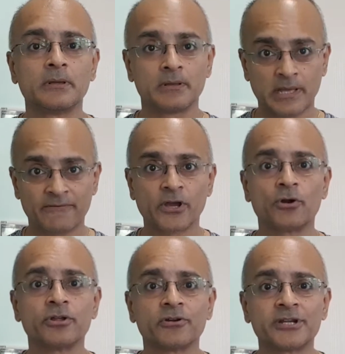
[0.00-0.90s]
Have I got
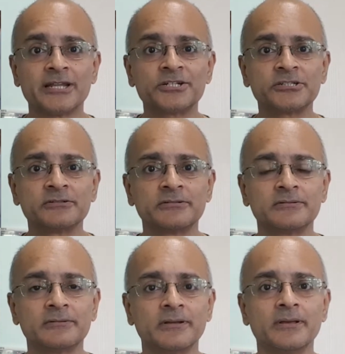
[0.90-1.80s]
your attention?
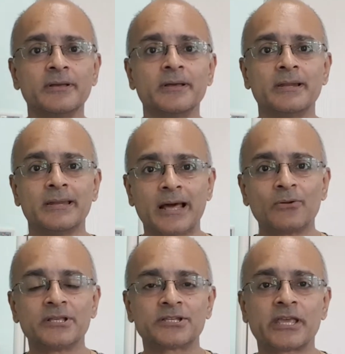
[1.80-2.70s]
Now
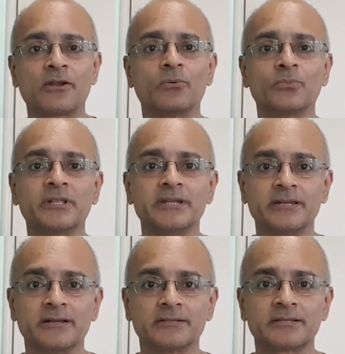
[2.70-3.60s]
let's get on with the
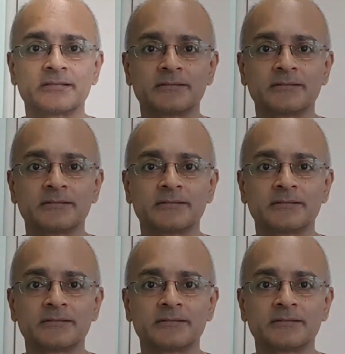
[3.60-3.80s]
details.